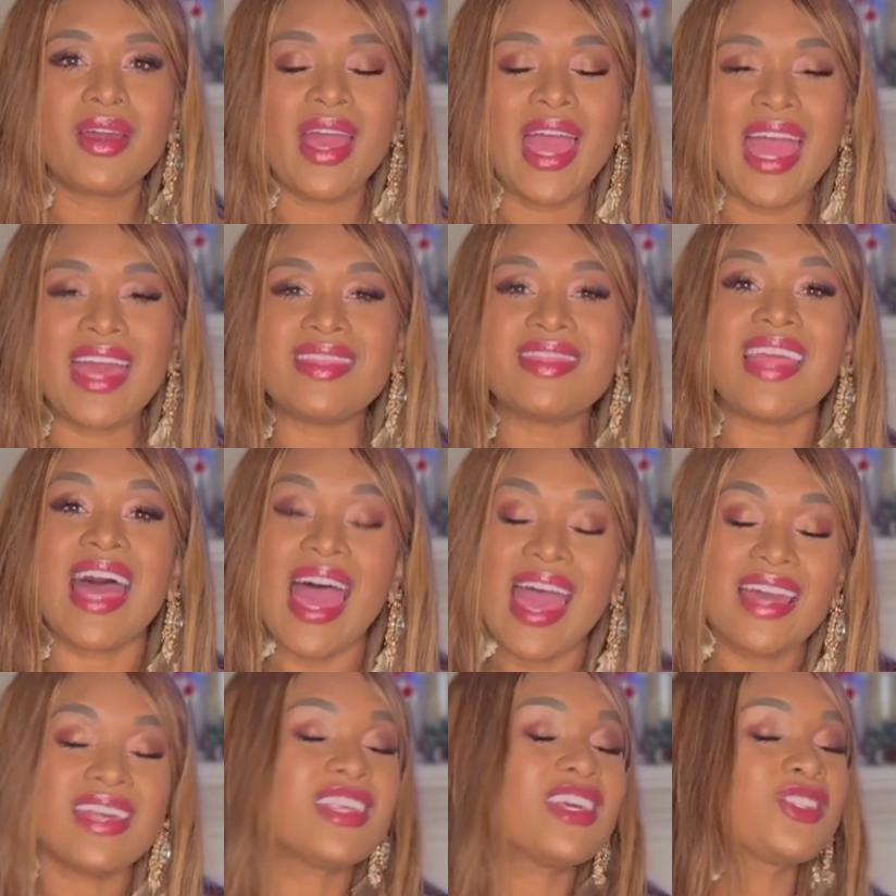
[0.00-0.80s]
And
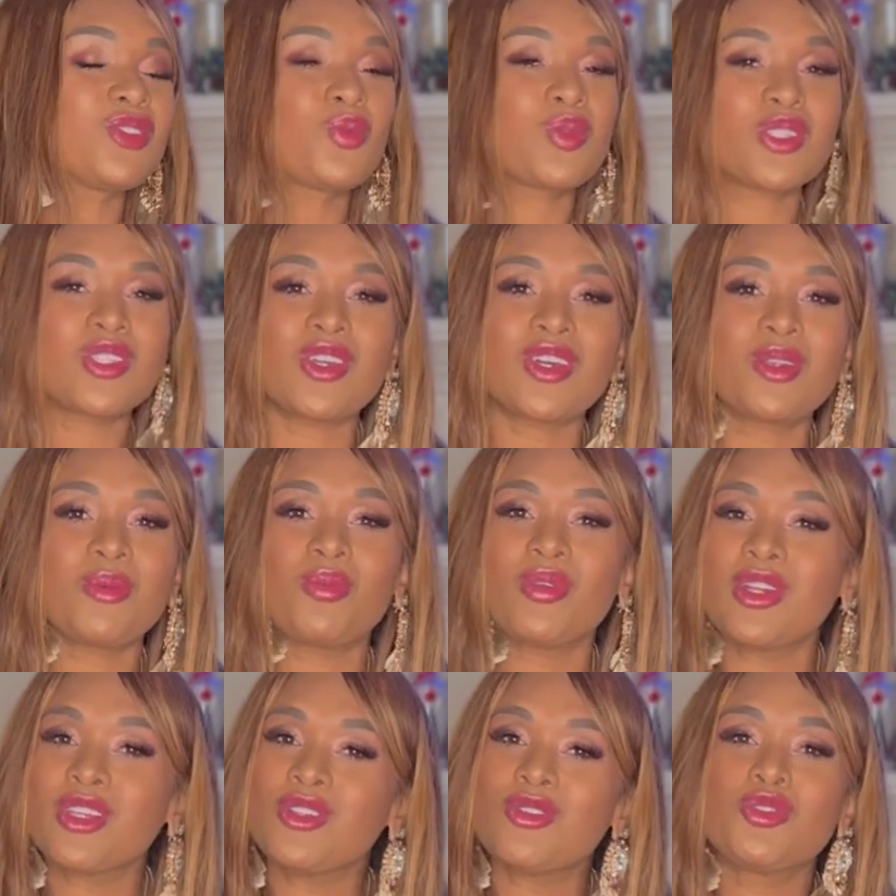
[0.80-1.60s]
that is what's going to
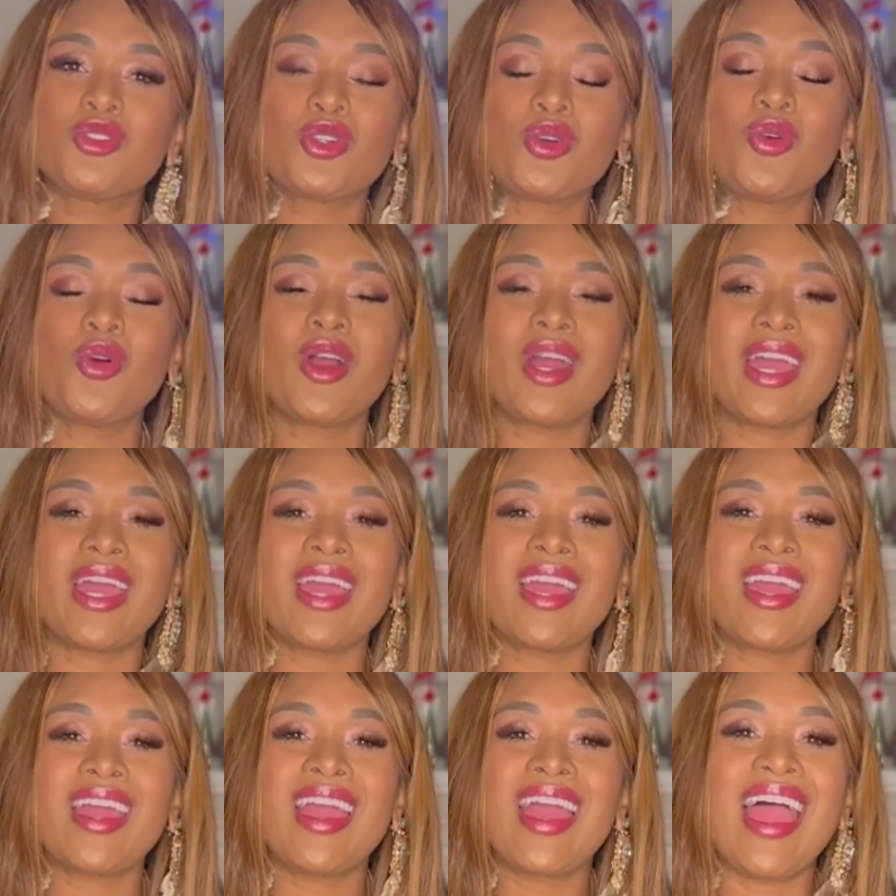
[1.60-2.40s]
bring you joy.
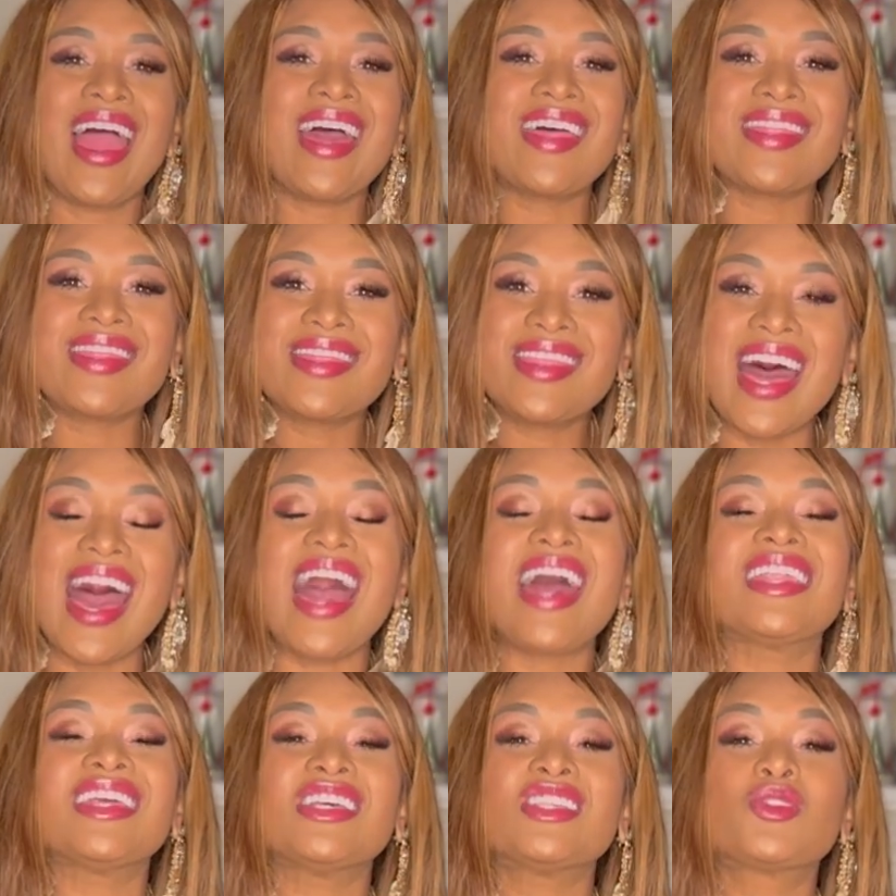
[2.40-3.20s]
And
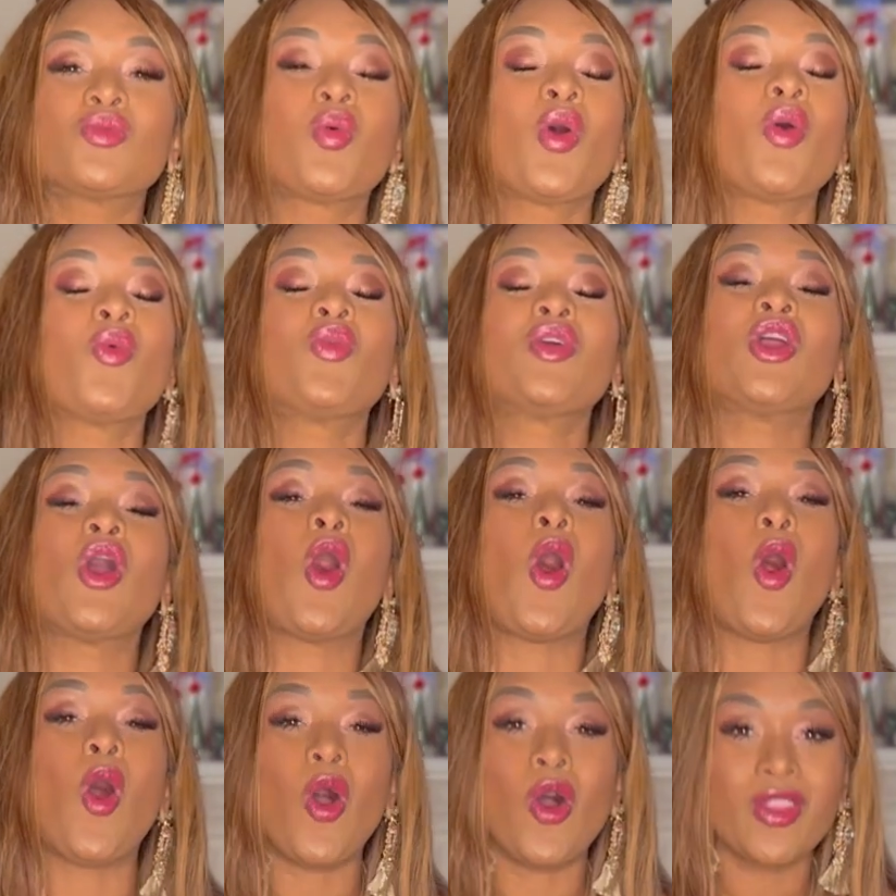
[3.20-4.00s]
that is what we
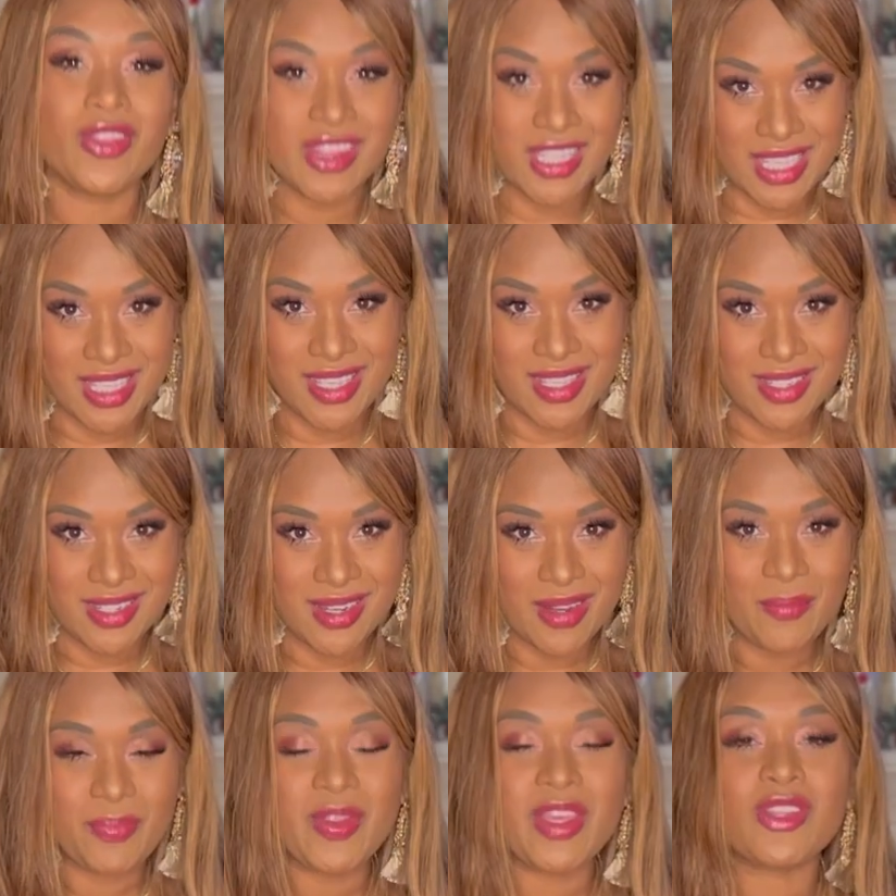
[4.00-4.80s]
all need
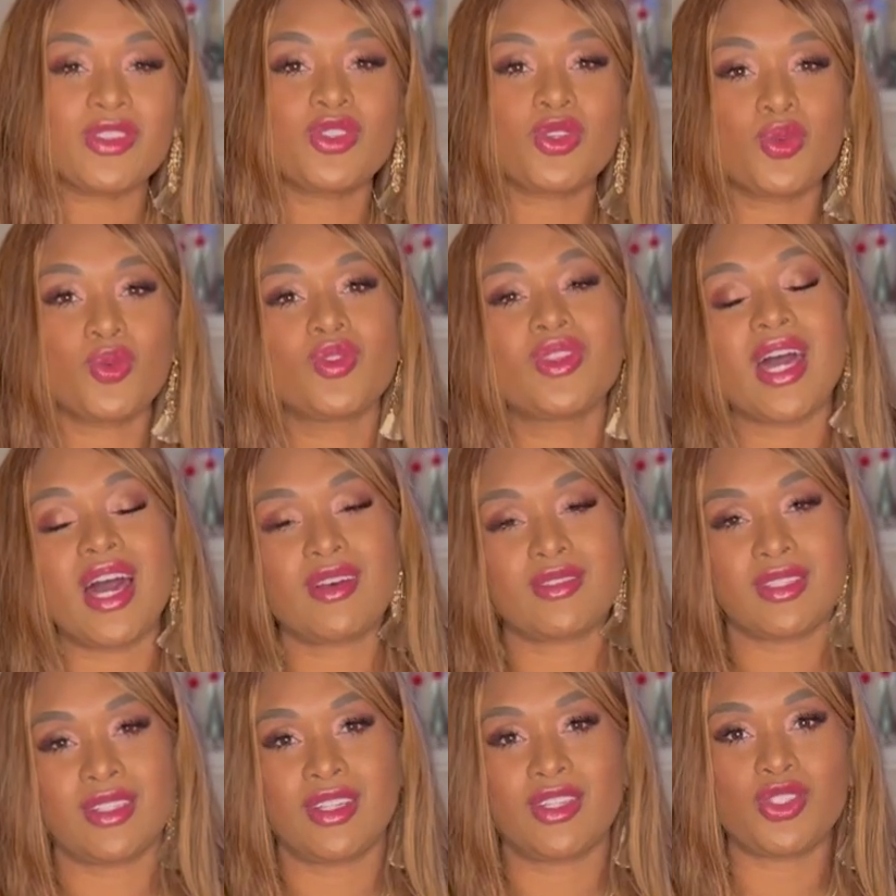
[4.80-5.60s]
in
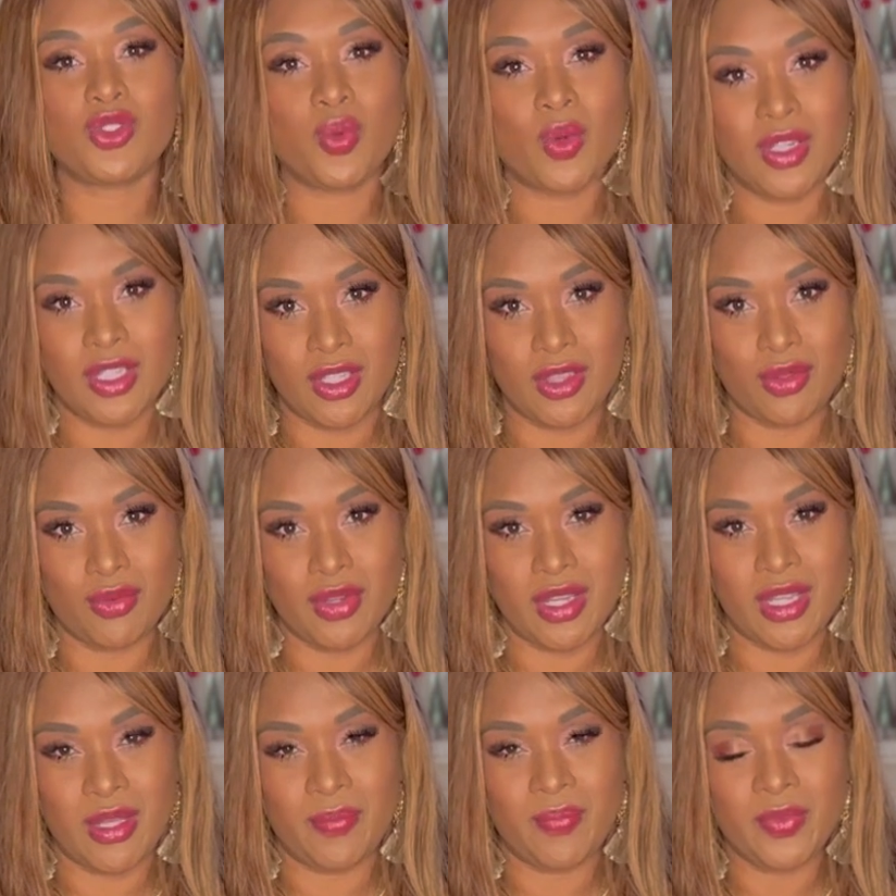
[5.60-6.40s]

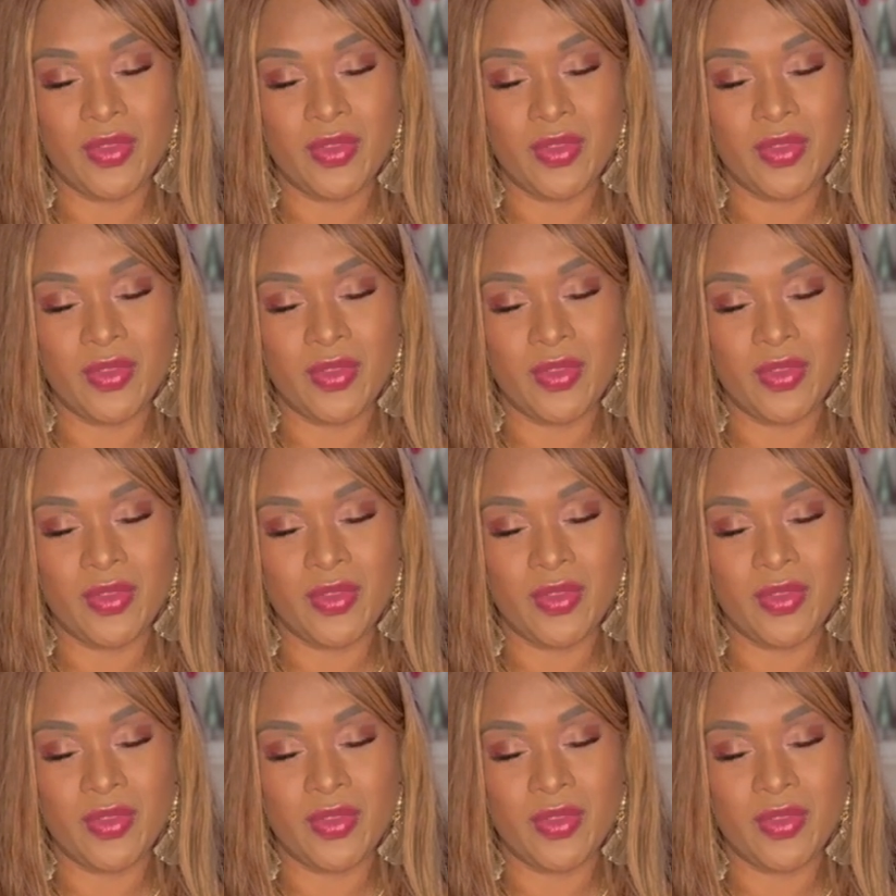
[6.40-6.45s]
2023.